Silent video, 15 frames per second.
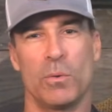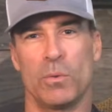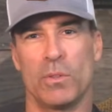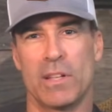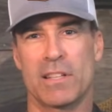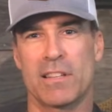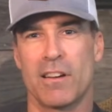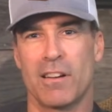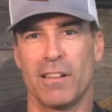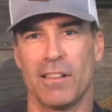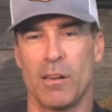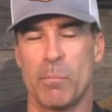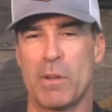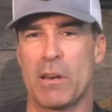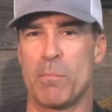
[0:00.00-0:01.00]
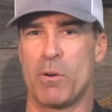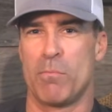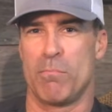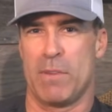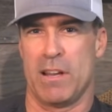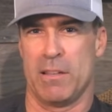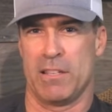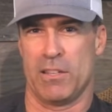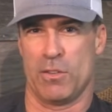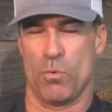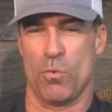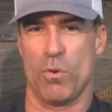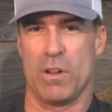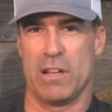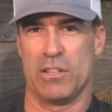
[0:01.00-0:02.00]
let's talk a little bit about my
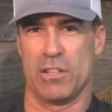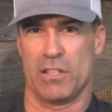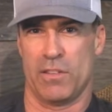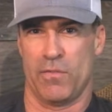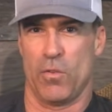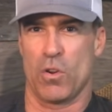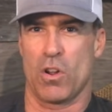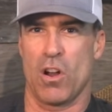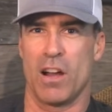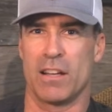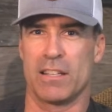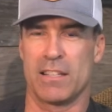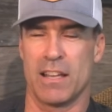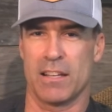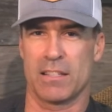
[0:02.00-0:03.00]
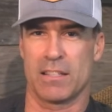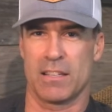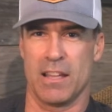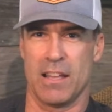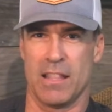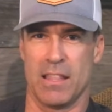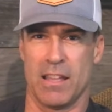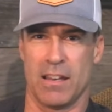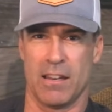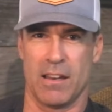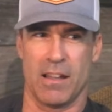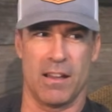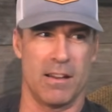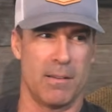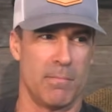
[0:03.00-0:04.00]
story just for context, and then
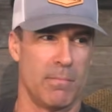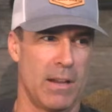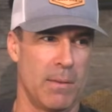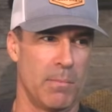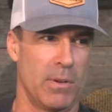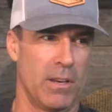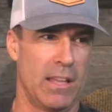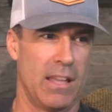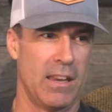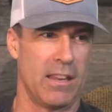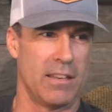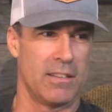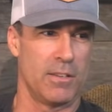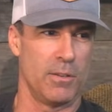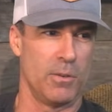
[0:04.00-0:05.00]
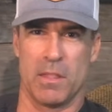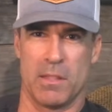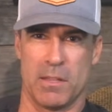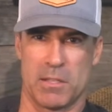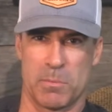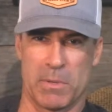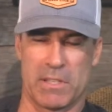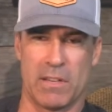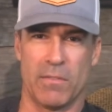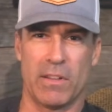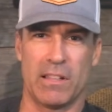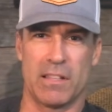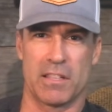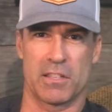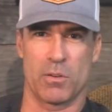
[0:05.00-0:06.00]
I'm going to get into
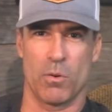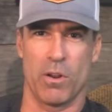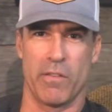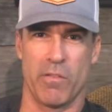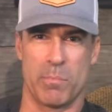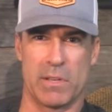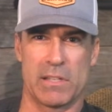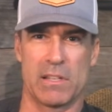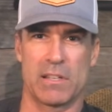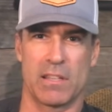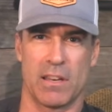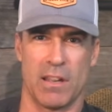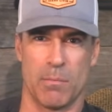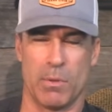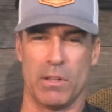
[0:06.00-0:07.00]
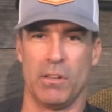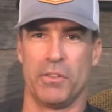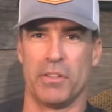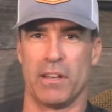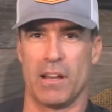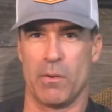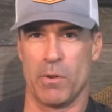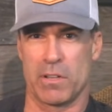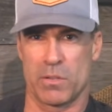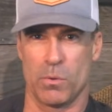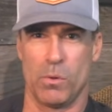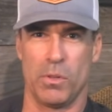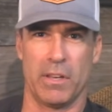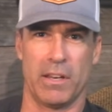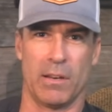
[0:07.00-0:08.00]
specifically the story of a business that I built and how I
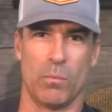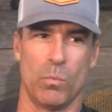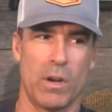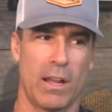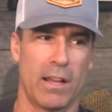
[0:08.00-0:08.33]
sold it and what I